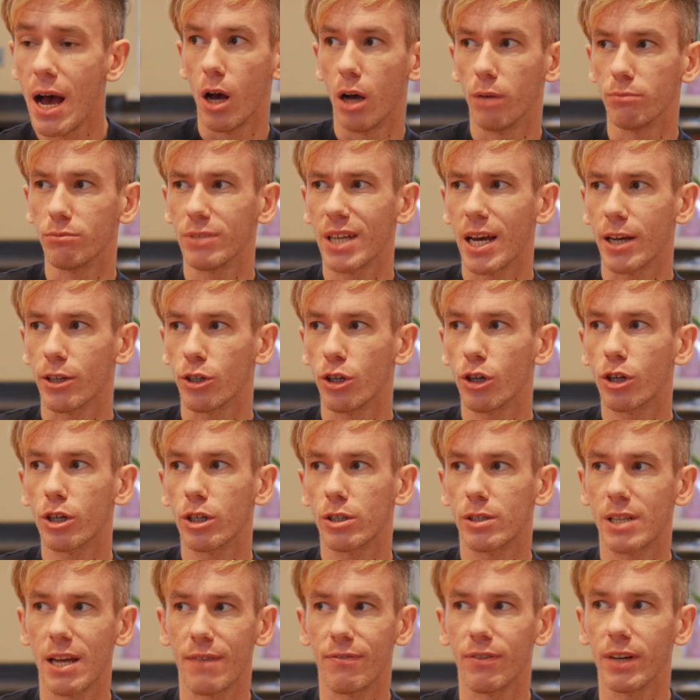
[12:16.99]
Yeah, you
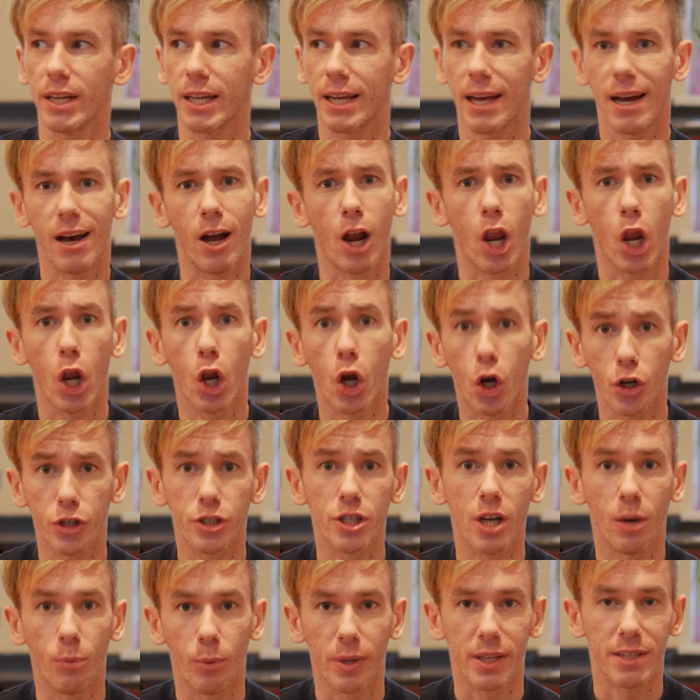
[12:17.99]
could definitely get a lot
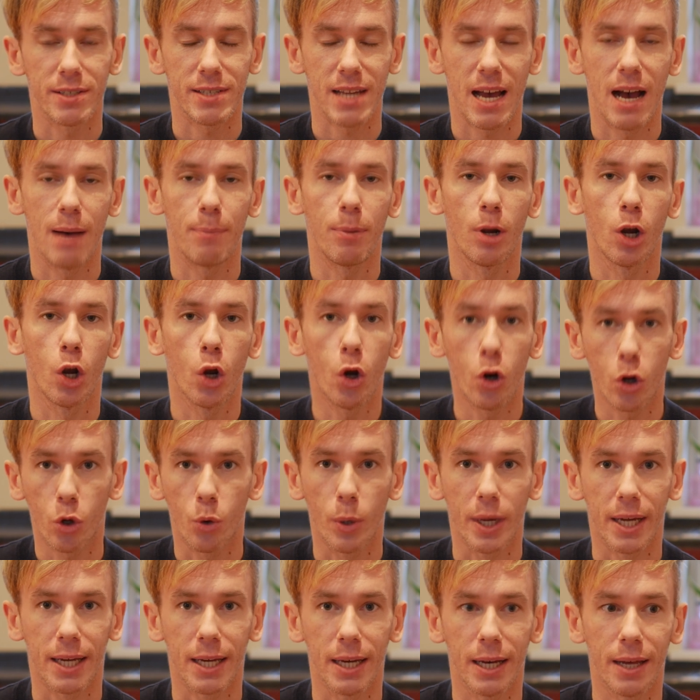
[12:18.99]
done with this app a lot
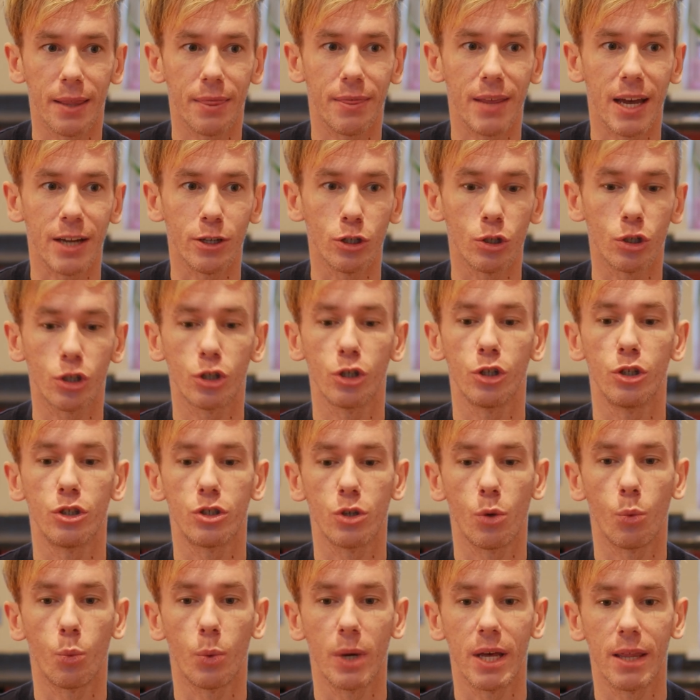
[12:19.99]
quicker than you
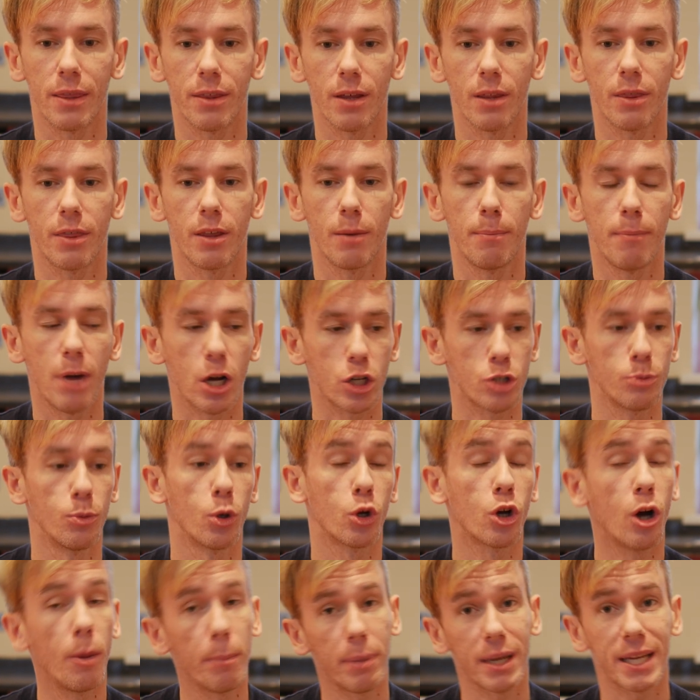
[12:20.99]
could with the much
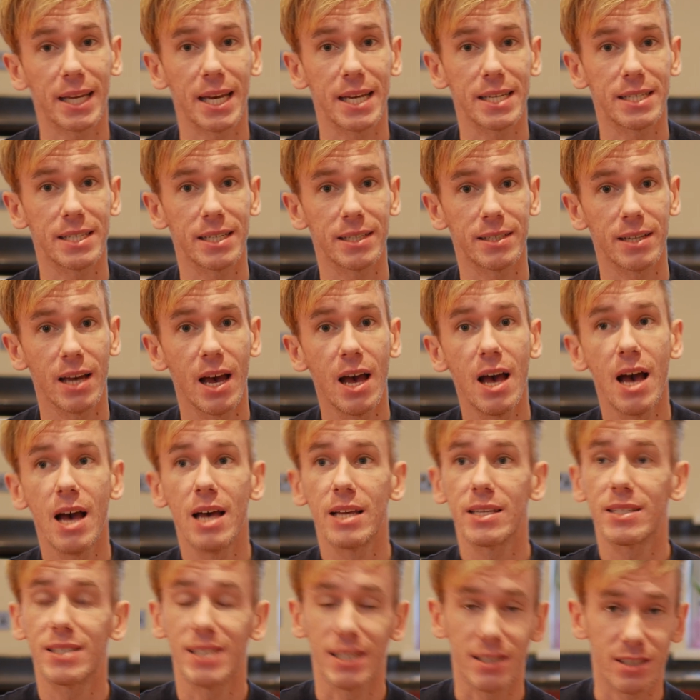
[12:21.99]
more complicated
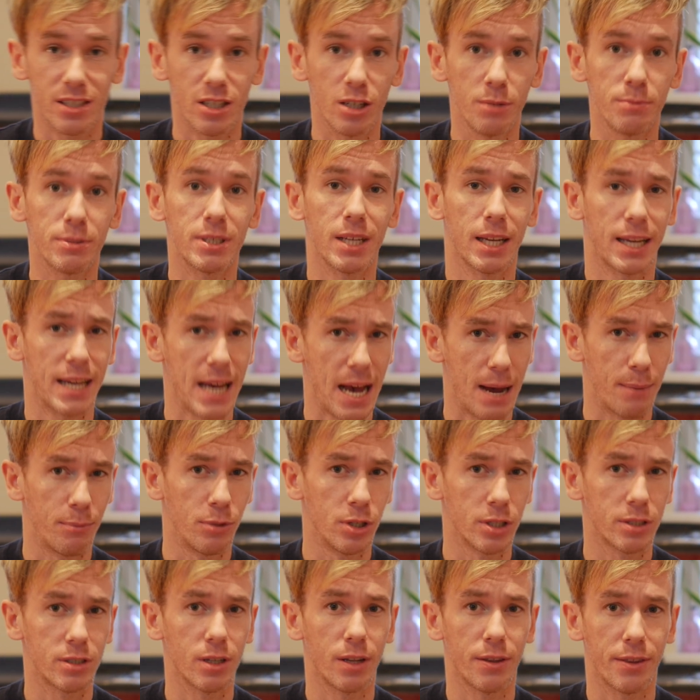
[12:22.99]
systems,
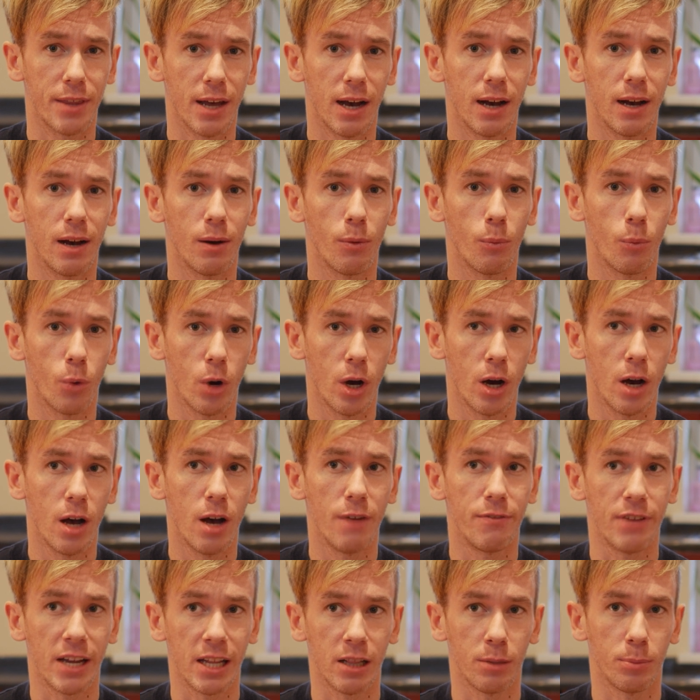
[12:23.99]
cameras that were
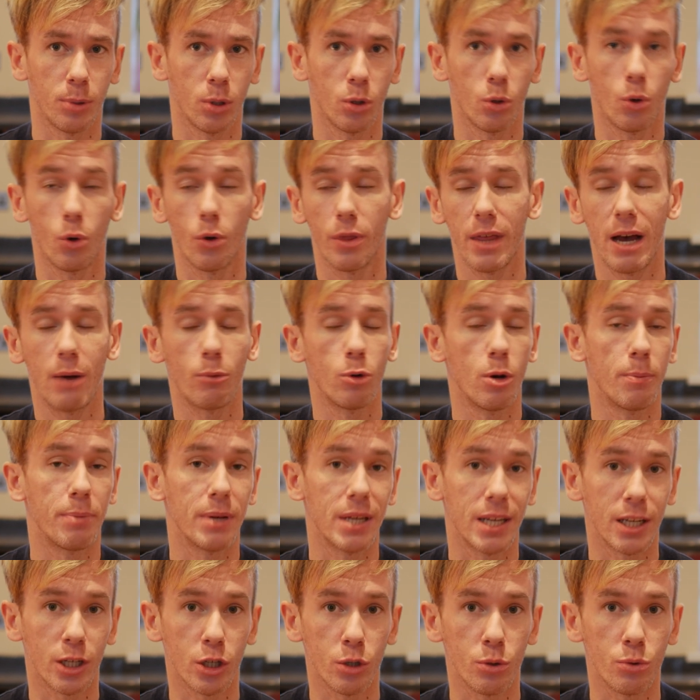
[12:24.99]
available or that were
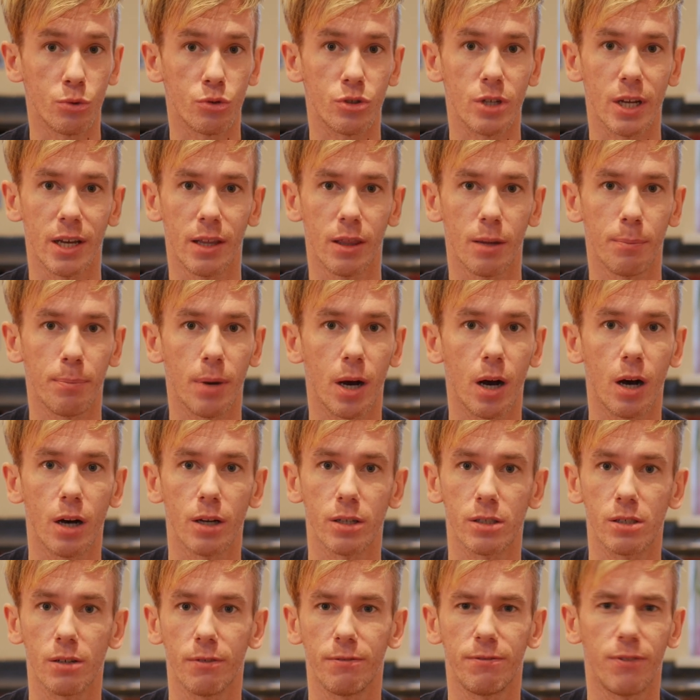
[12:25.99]
being used in the
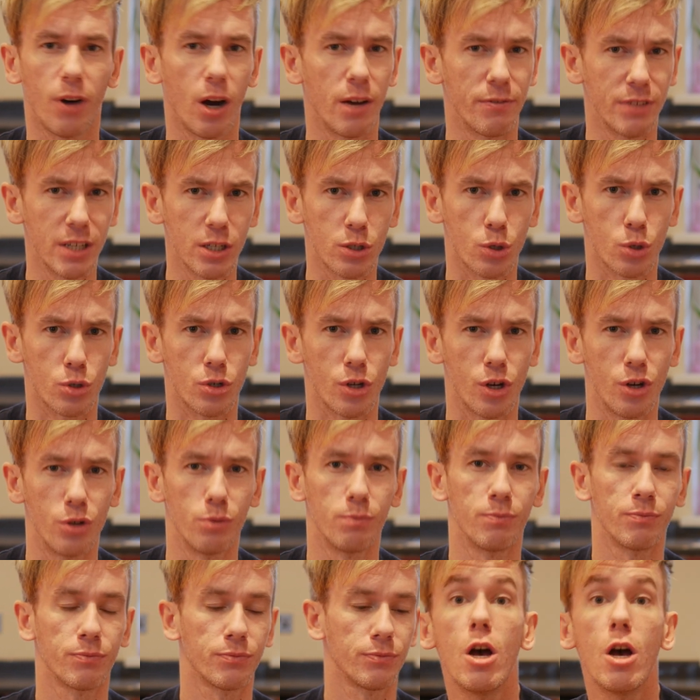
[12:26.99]
past 5 years or so.